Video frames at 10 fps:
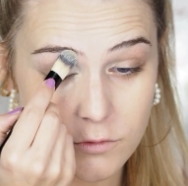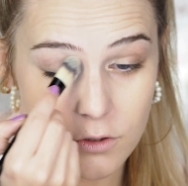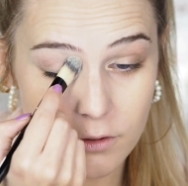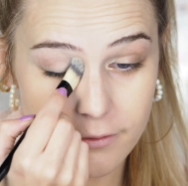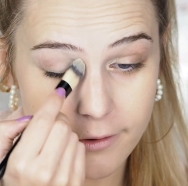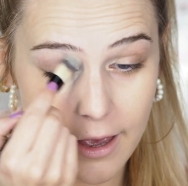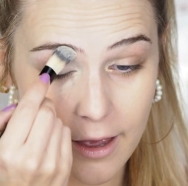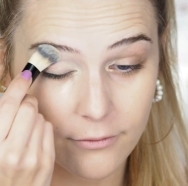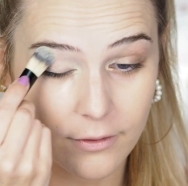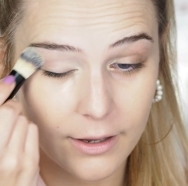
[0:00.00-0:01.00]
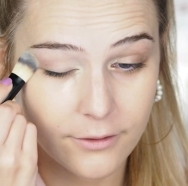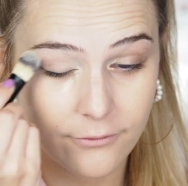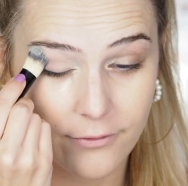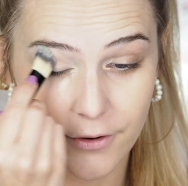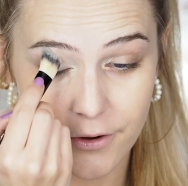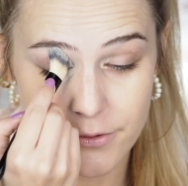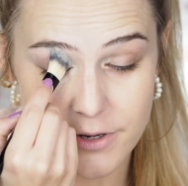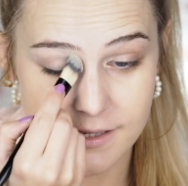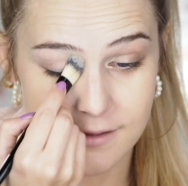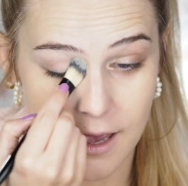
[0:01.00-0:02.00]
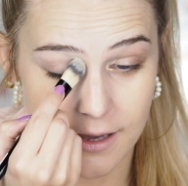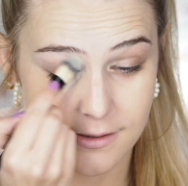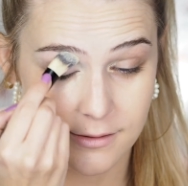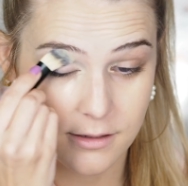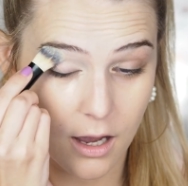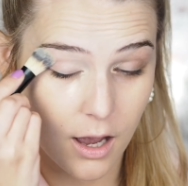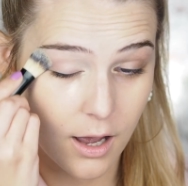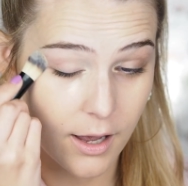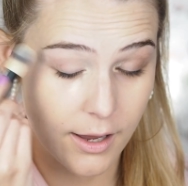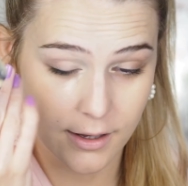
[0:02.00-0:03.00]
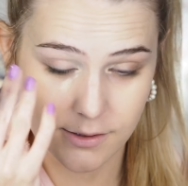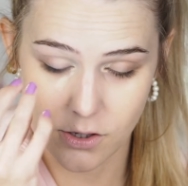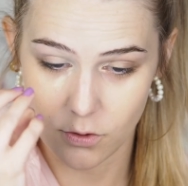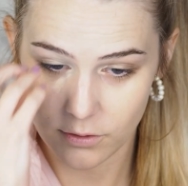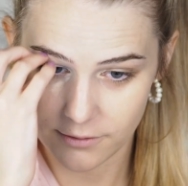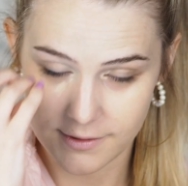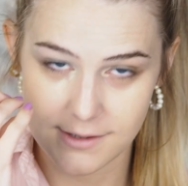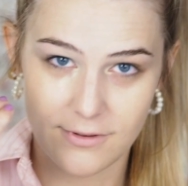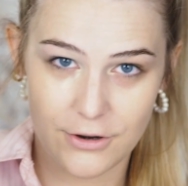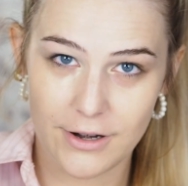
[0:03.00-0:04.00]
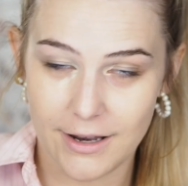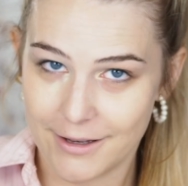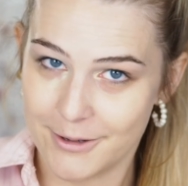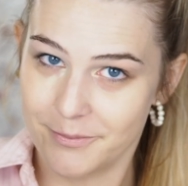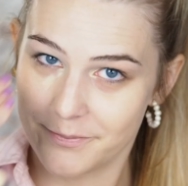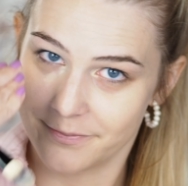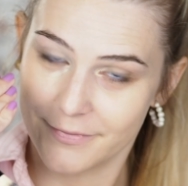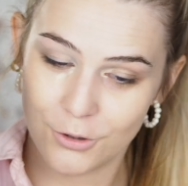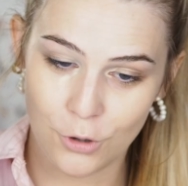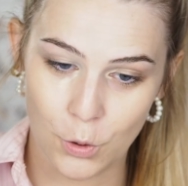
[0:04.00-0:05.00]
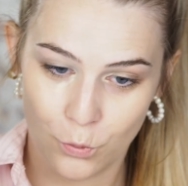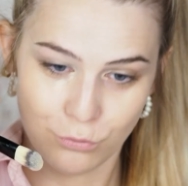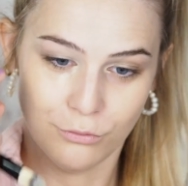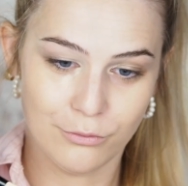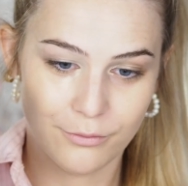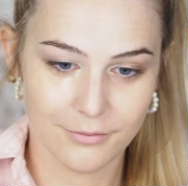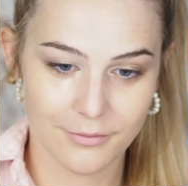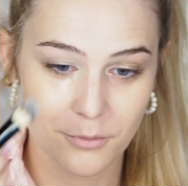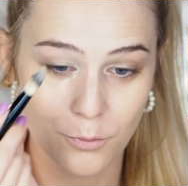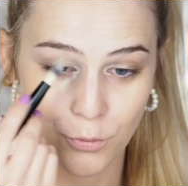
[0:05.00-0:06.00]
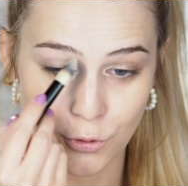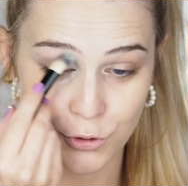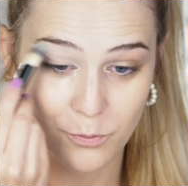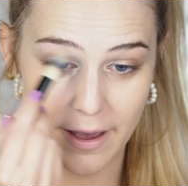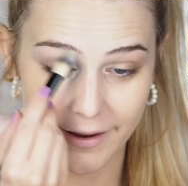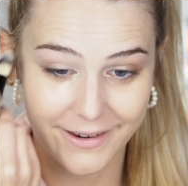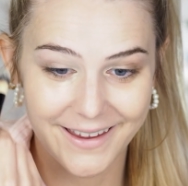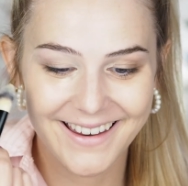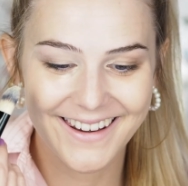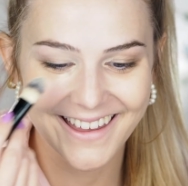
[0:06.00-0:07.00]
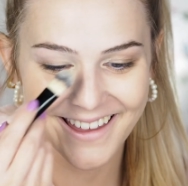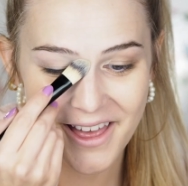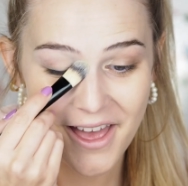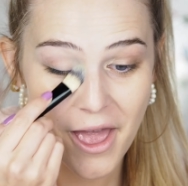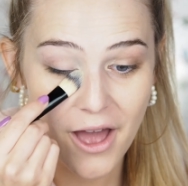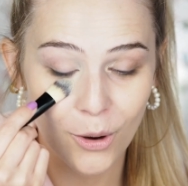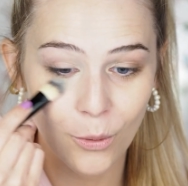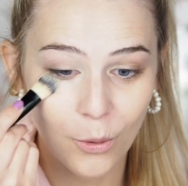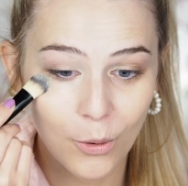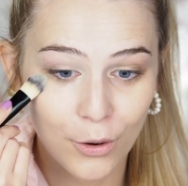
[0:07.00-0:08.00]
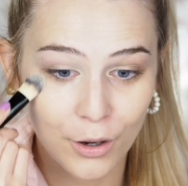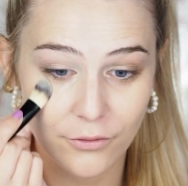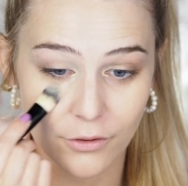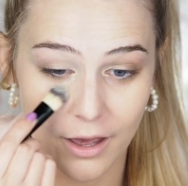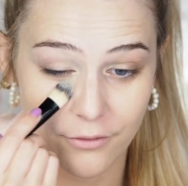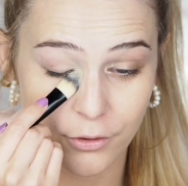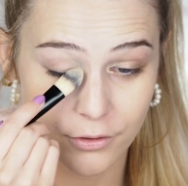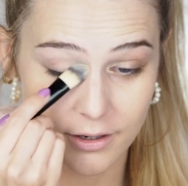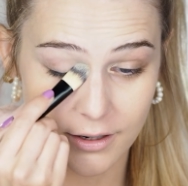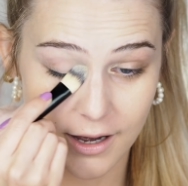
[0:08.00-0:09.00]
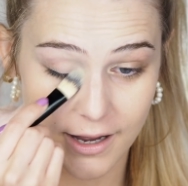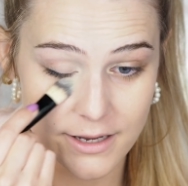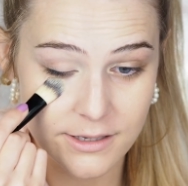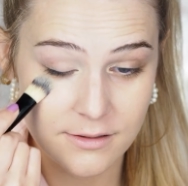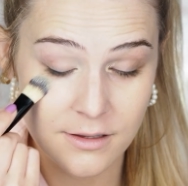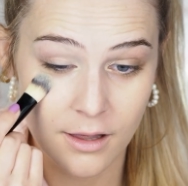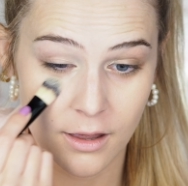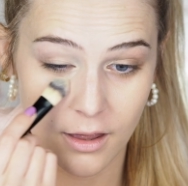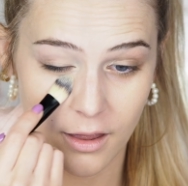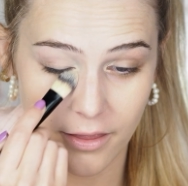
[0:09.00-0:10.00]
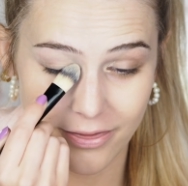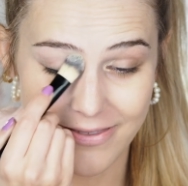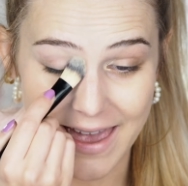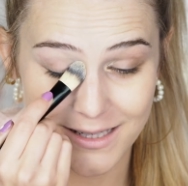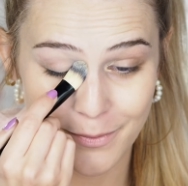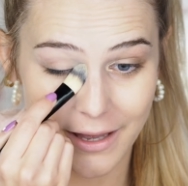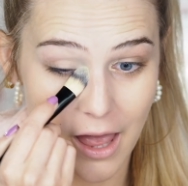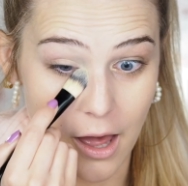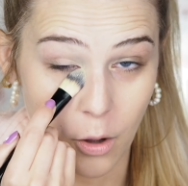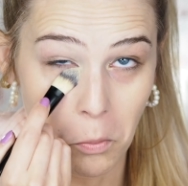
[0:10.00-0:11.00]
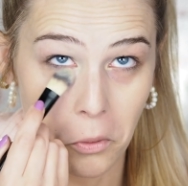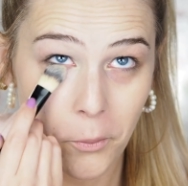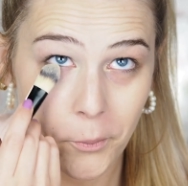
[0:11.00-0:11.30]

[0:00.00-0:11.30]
So if you have like very recessed eye, so if it's very like, you know, pushed back in, or if you have hooded eyes, that may help